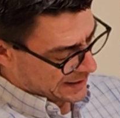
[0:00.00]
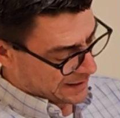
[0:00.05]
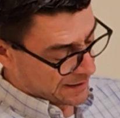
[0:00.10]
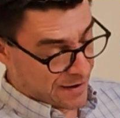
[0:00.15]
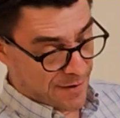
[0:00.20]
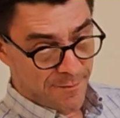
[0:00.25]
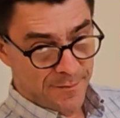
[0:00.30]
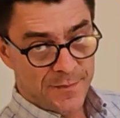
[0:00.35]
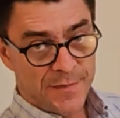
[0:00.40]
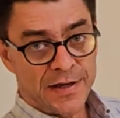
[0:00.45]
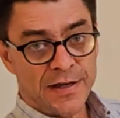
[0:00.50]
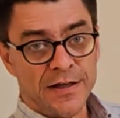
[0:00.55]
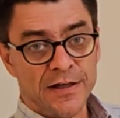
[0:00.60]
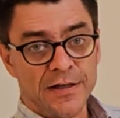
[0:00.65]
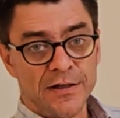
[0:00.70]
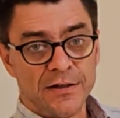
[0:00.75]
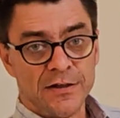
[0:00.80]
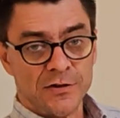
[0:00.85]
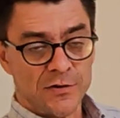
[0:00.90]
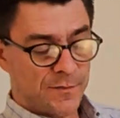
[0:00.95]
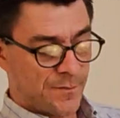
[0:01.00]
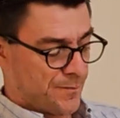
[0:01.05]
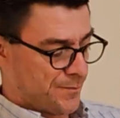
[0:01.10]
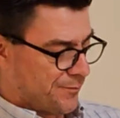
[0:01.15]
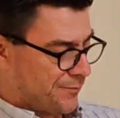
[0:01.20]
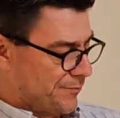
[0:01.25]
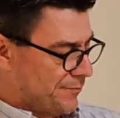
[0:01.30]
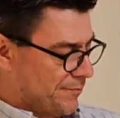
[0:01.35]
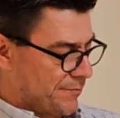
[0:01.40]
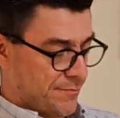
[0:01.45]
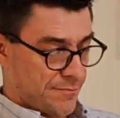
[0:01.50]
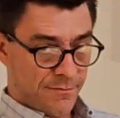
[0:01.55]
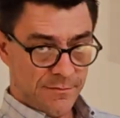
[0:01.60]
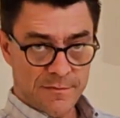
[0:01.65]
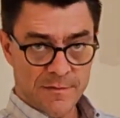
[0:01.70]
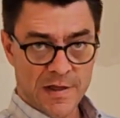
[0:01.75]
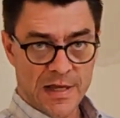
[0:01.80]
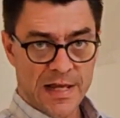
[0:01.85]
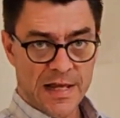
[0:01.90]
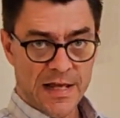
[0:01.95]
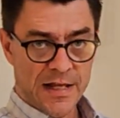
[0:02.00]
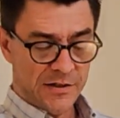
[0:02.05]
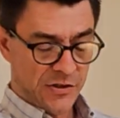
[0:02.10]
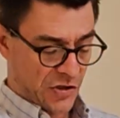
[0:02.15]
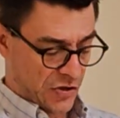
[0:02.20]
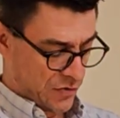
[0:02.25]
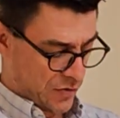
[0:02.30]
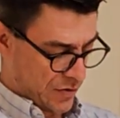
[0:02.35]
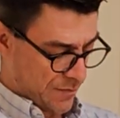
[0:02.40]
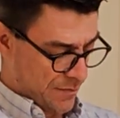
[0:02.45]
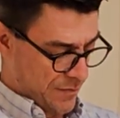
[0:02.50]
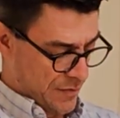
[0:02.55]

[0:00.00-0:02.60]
it up, and just